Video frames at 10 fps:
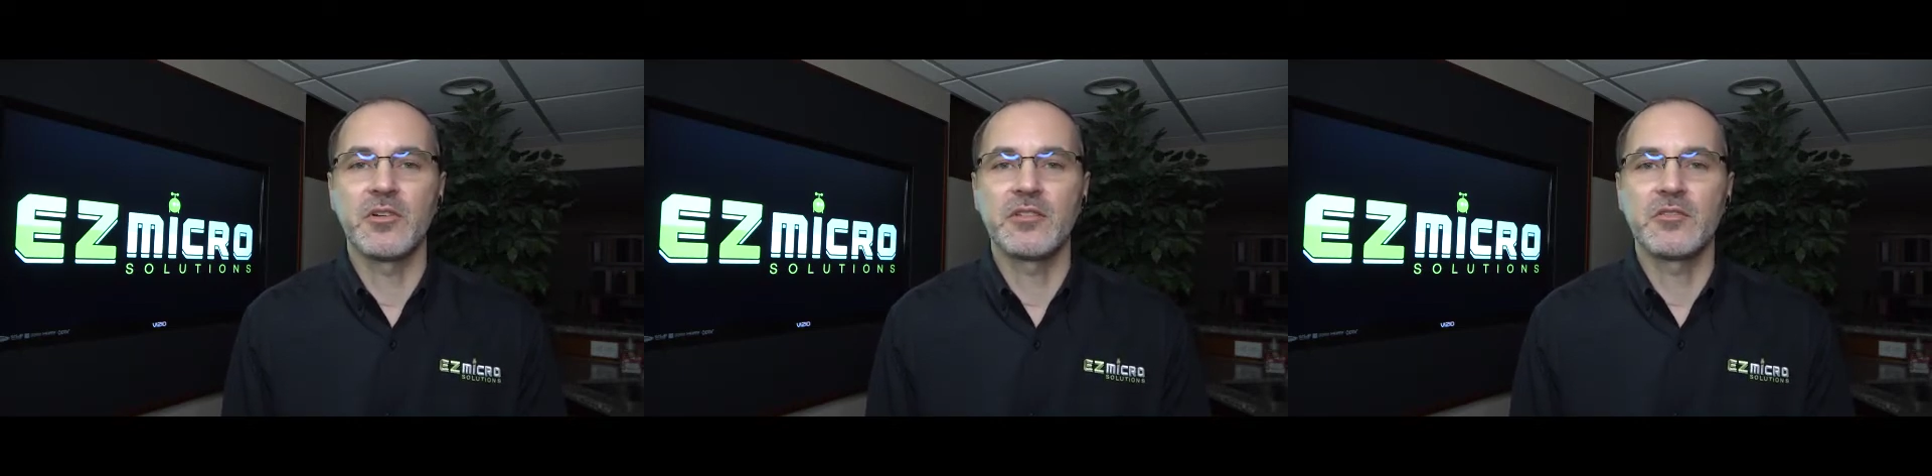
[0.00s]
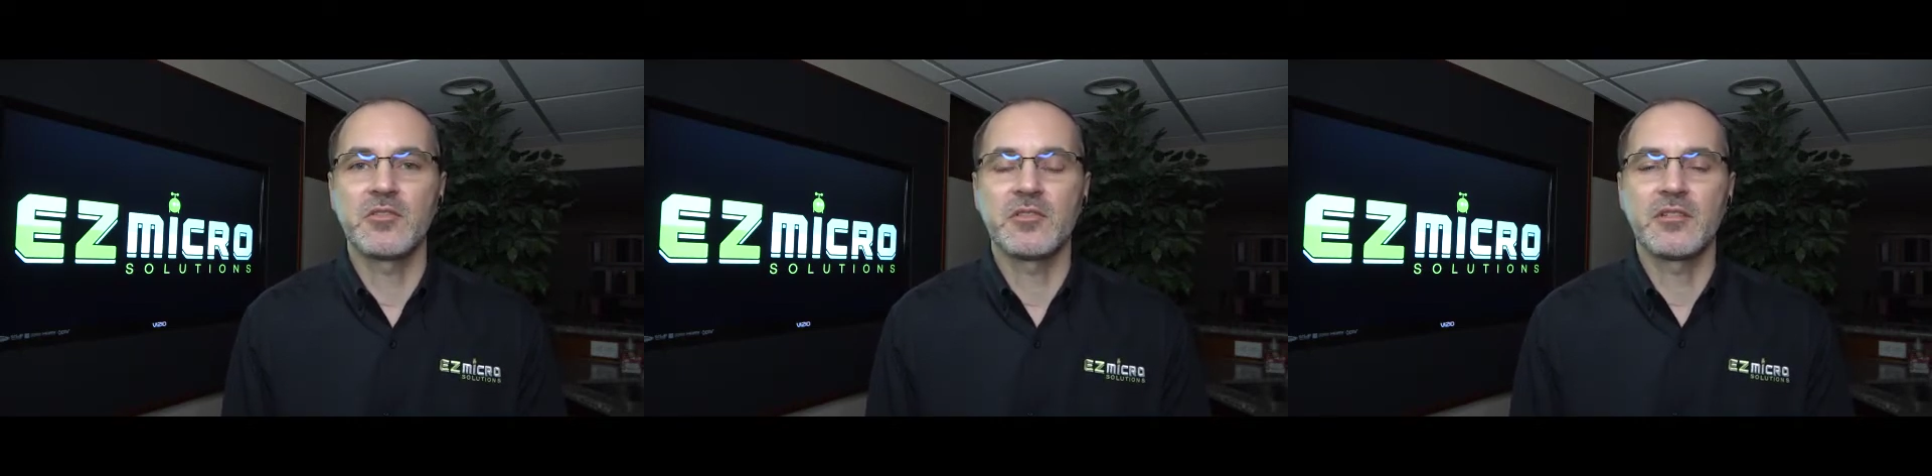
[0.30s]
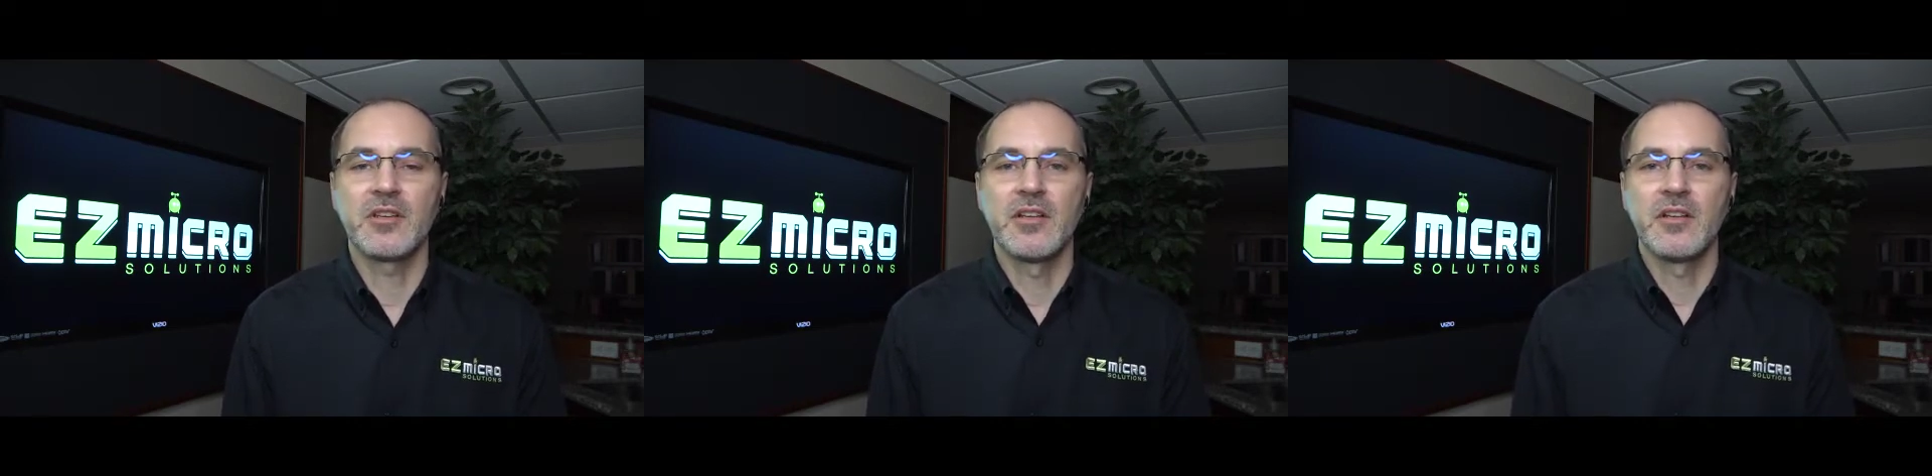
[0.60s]

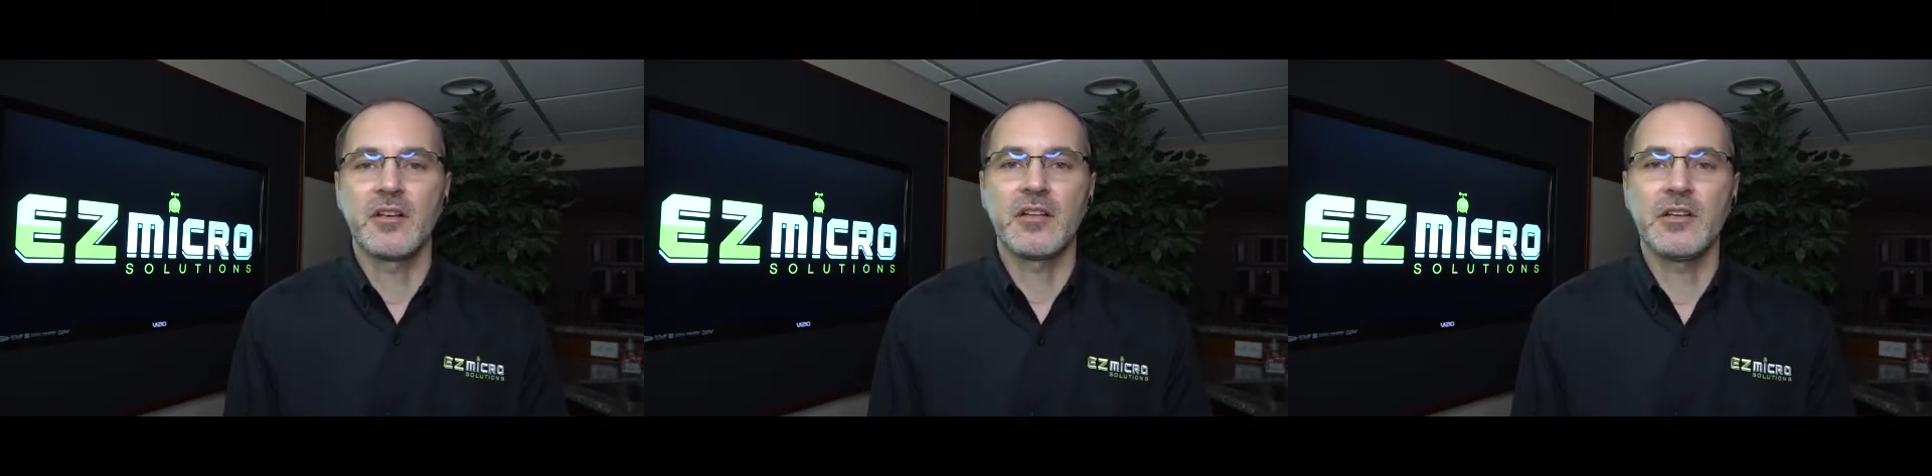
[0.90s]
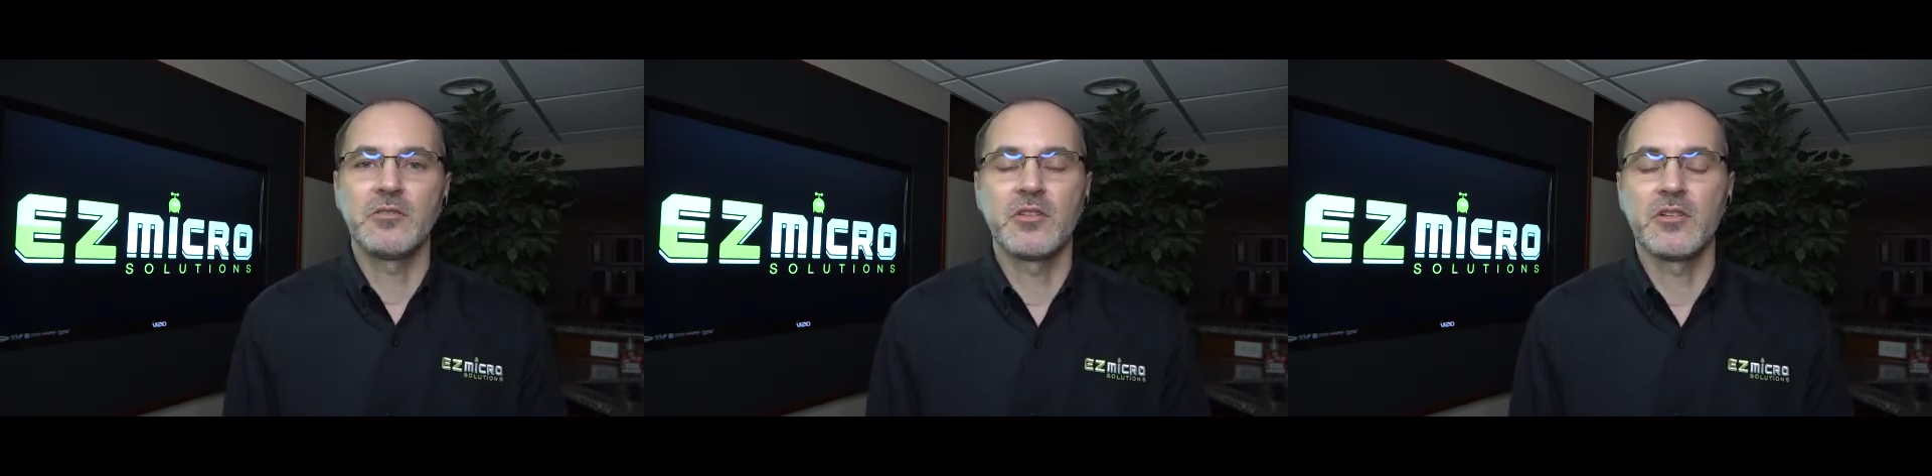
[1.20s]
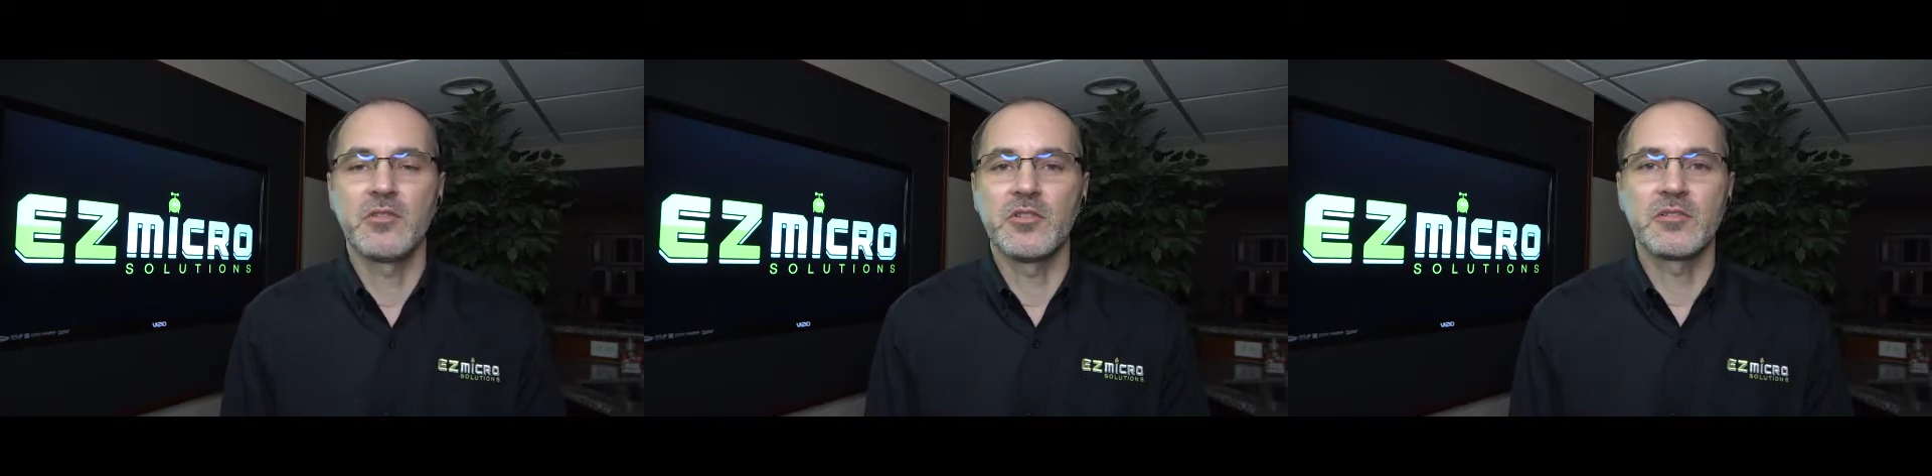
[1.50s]
A cloud
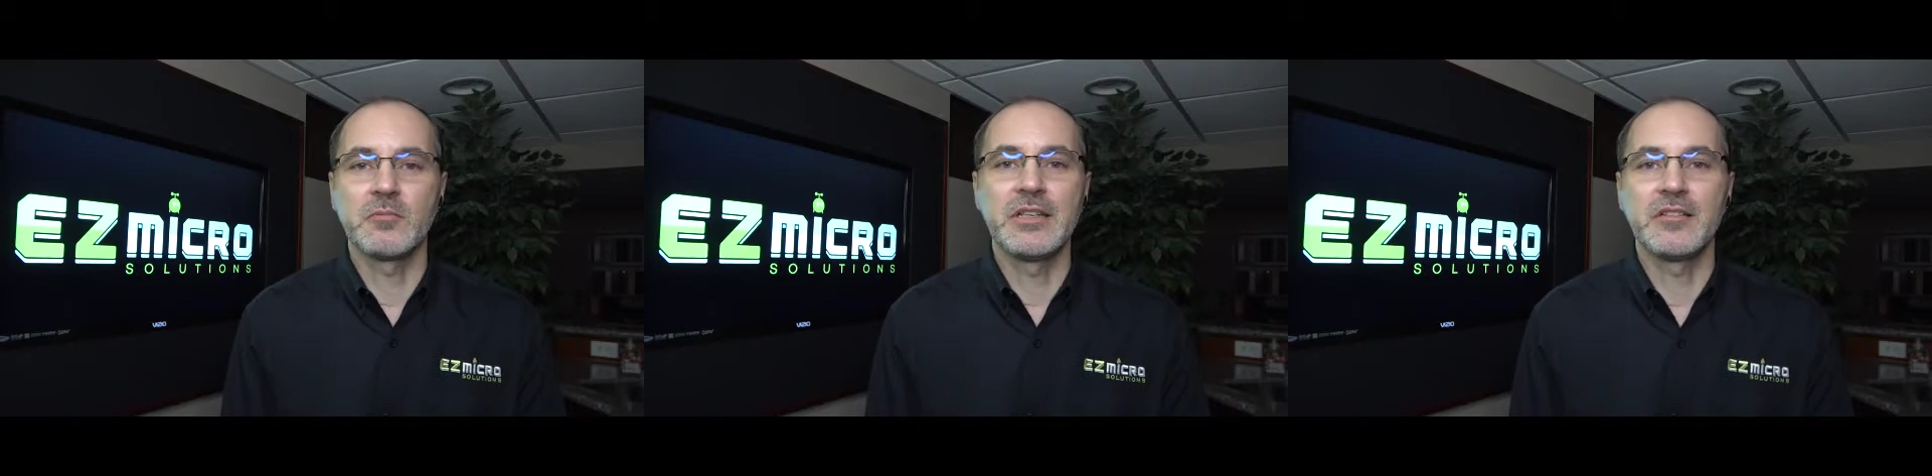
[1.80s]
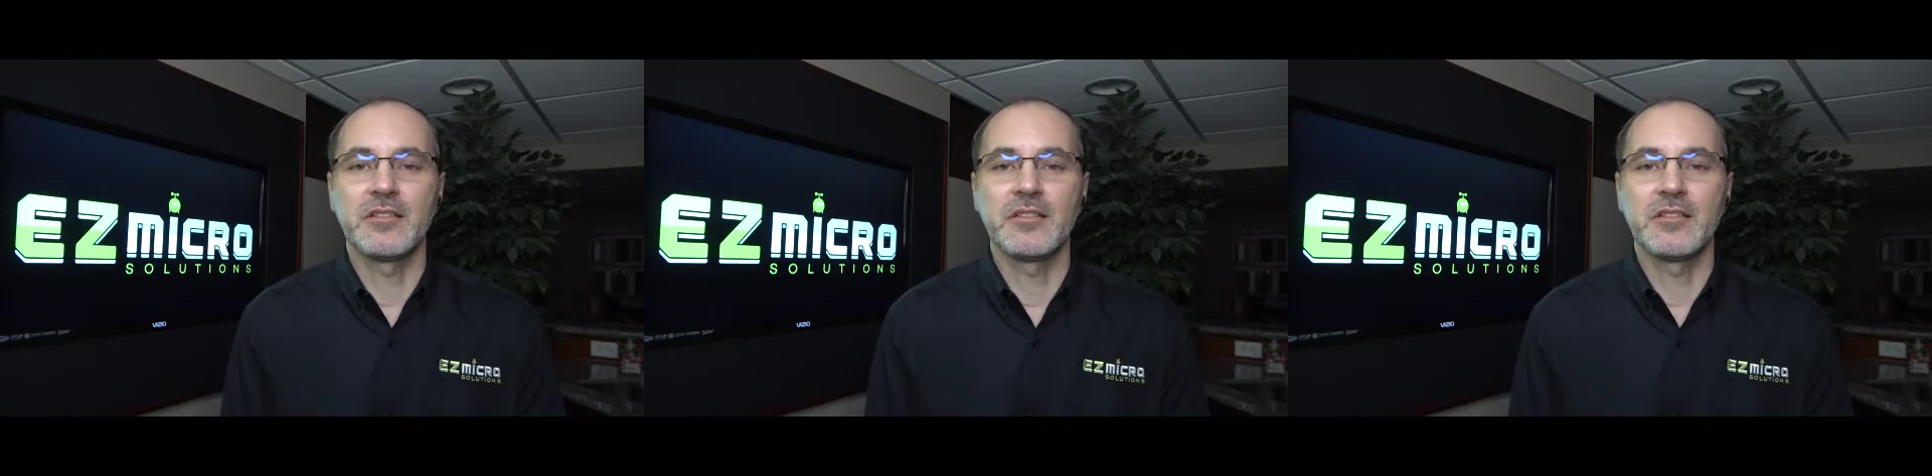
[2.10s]
server just means